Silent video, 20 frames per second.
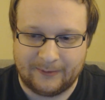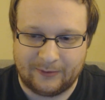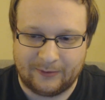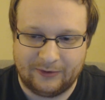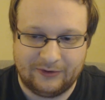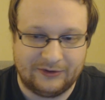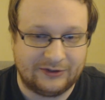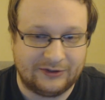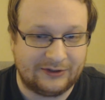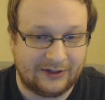
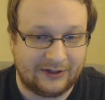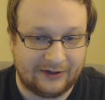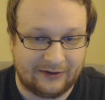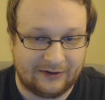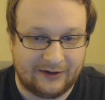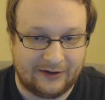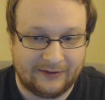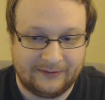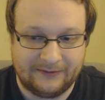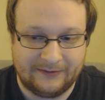or you can shut it
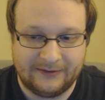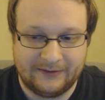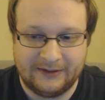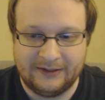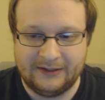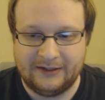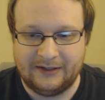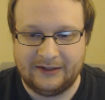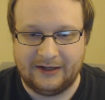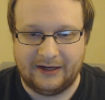off
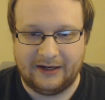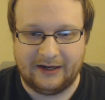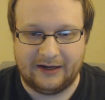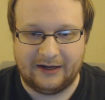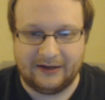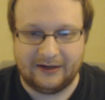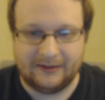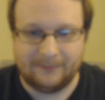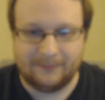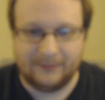
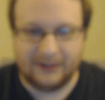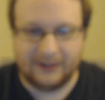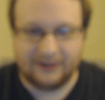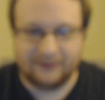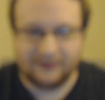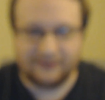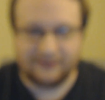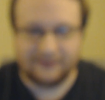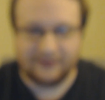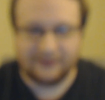and
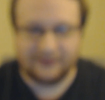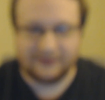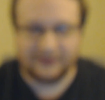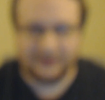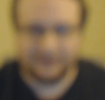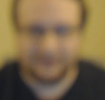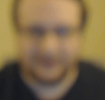manually focus it